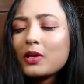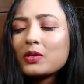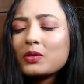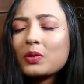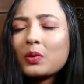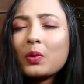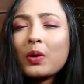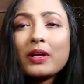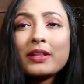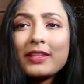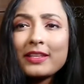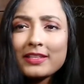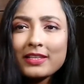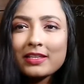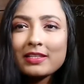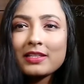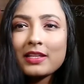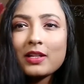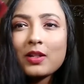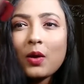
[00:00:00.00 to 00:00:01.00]
So this
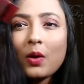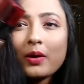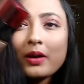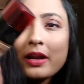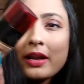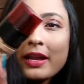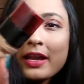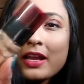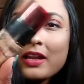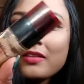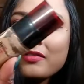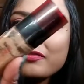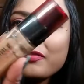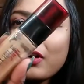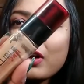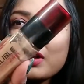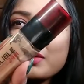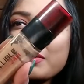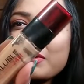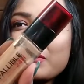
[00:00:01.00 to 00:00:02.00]
is the L'Oreal
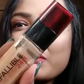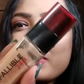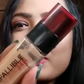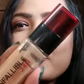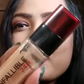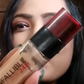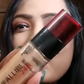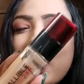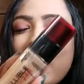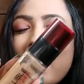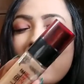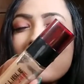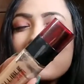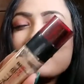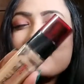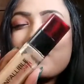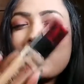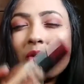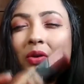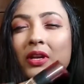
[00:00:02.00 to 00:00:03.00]
Infallible 24
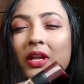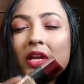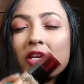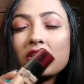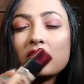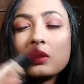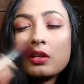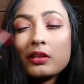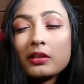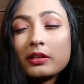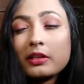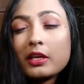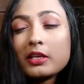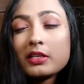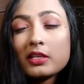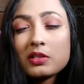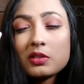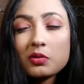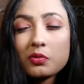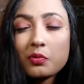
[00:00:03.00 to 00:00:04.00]
Hours foundation, and
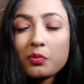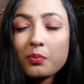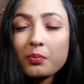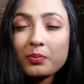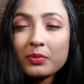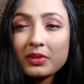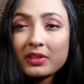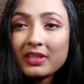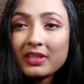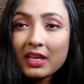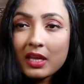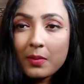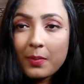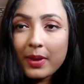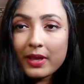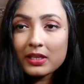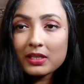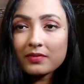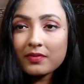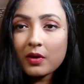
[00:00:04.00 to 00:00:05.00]
this is the
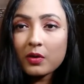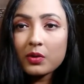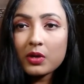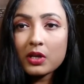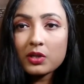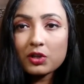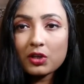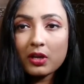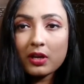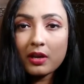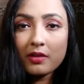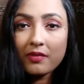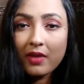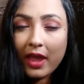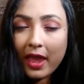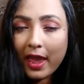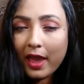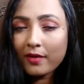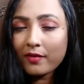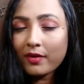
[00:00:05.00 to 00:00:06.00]
best foundation I have
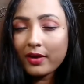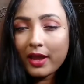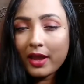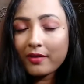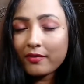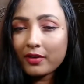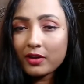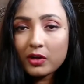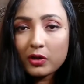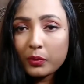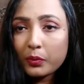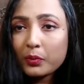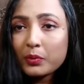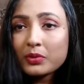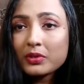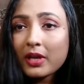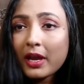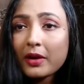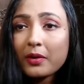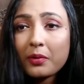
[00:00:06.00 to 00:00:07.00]
ever
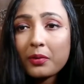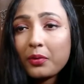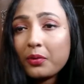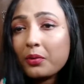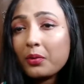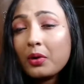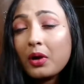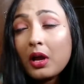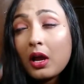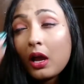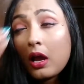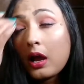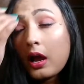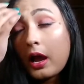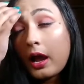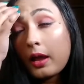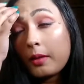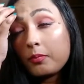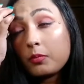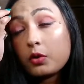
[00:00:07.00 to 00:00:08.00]
used. I don't know,
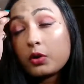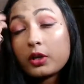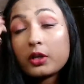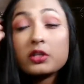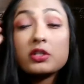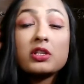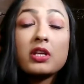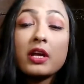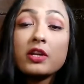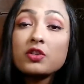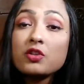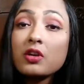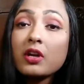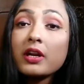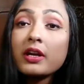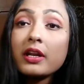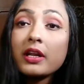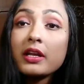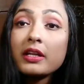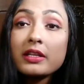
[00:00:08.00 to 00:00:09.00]
I'm not
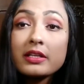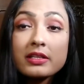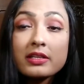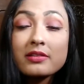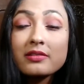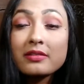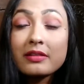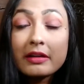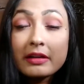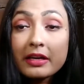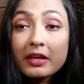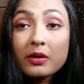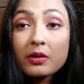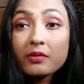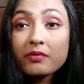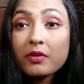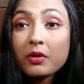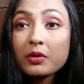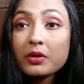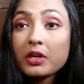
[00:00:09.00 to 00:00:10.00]
exaggerating, this is really
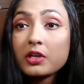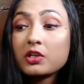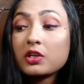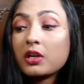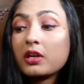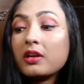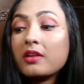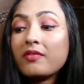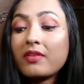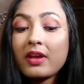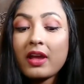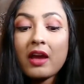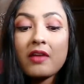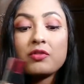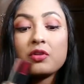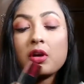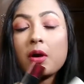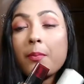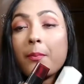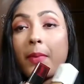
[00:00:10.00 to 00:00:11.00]
good foundation. And if I
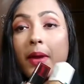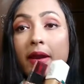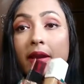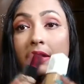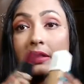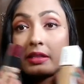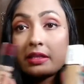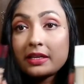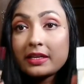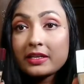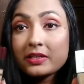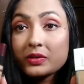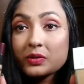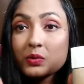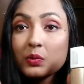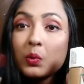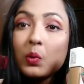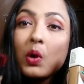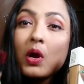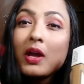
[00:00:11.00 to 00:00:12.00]
have to compare these
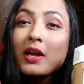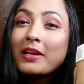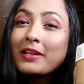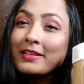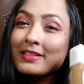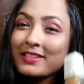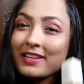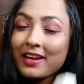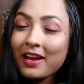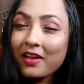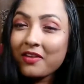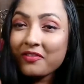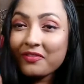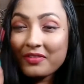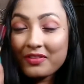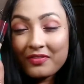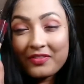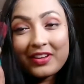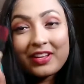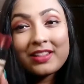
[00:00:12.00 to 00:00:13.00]
two, still I
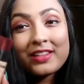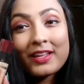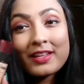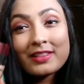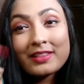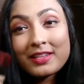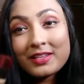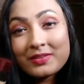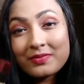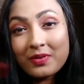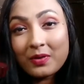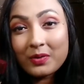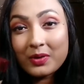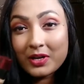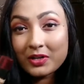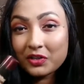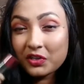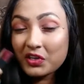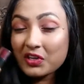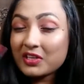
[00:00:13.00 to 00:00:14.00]
will feel that this
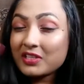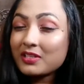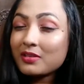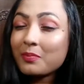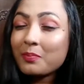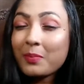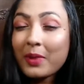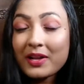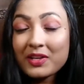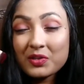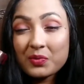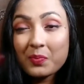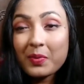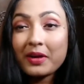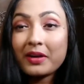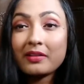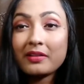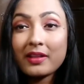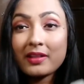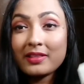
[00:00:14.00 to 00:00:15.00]
foundation is much
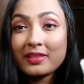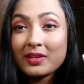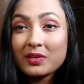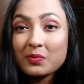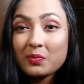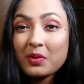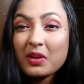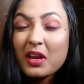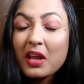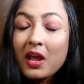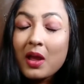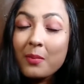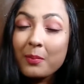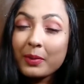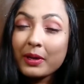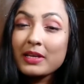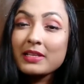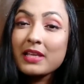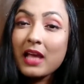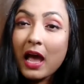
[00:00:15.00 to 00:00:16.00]
better than this one,
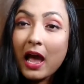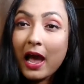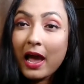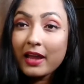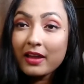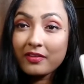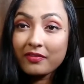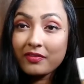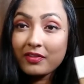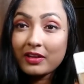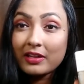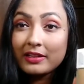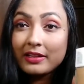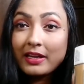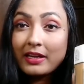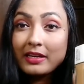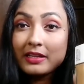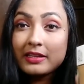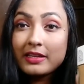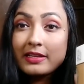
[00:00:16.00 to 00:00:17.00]
because I feel
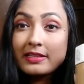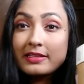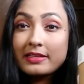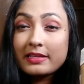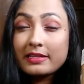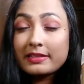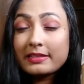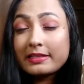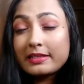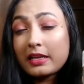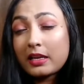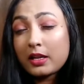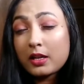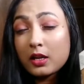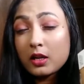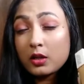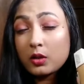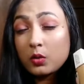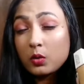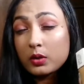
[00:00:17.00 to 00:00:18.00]
that this
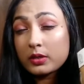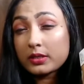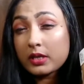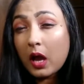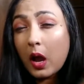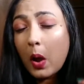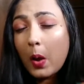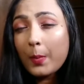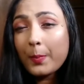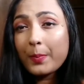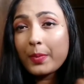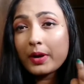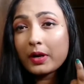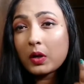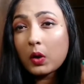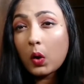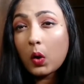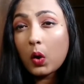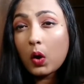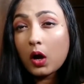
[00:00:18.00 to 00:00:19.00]
still looks a
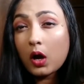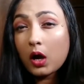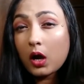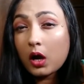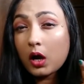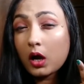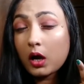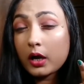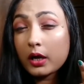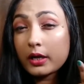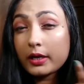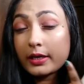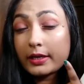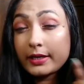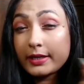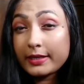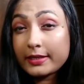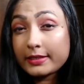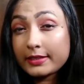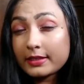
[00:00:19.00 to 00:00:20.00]
bit
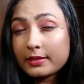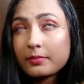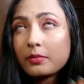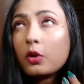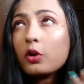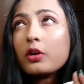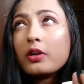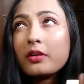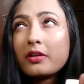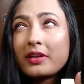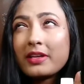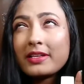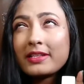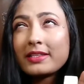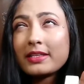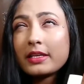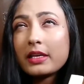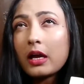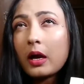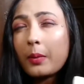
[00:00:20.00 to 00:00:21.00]
not
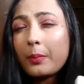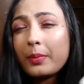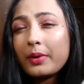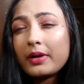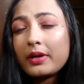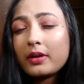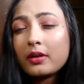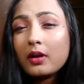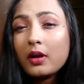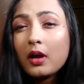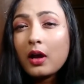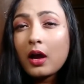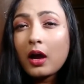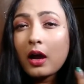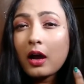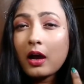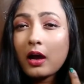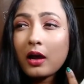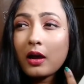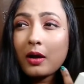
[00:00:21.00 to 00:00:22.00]
greasy, a bit
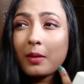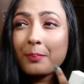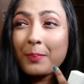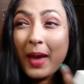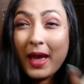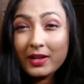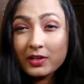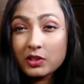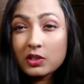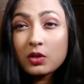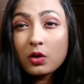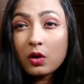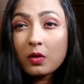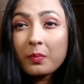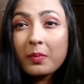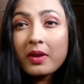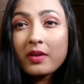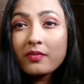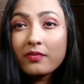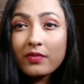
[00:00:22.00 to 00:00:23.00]
patchy
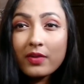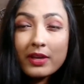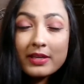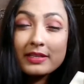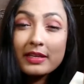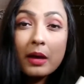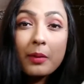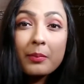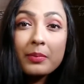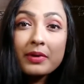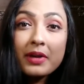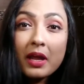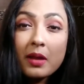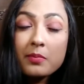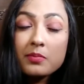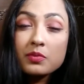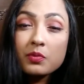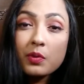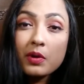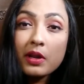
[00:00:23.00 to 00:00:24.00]
on my face
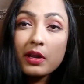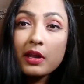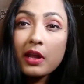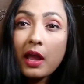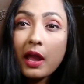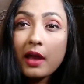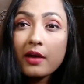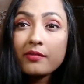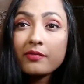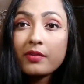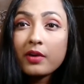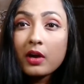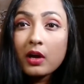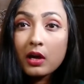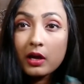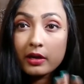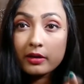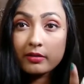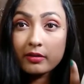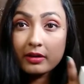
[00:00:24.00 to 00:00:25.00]
sometimes when I have
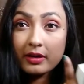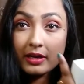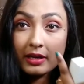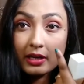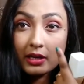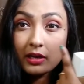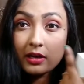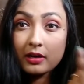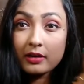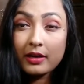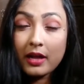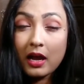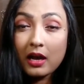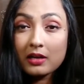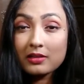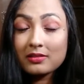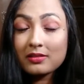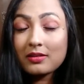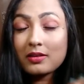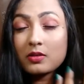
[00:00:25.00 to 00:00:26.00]
really
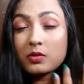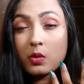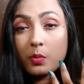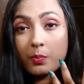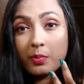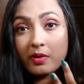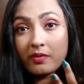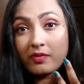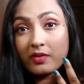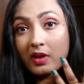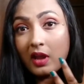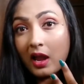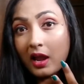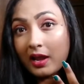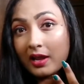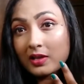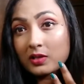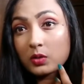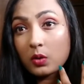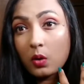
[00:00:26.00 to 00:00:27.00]
dark circles or puffy
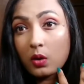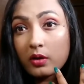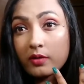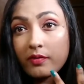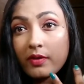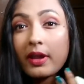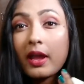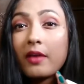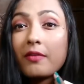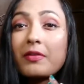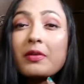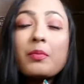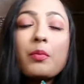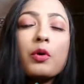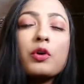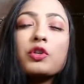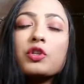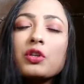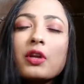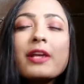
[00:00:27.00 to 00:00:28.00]
eyes, or if I haven't
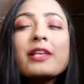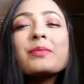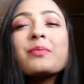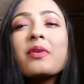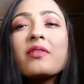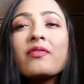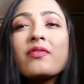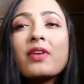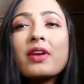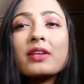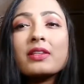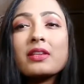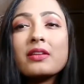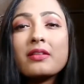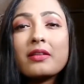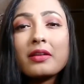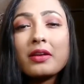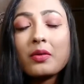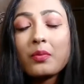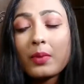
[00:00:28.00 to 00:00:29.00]
moisturized my face
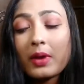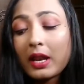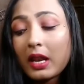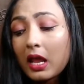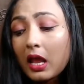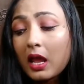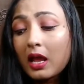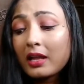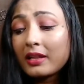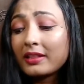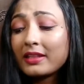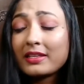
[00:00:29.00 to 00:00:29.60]
really well.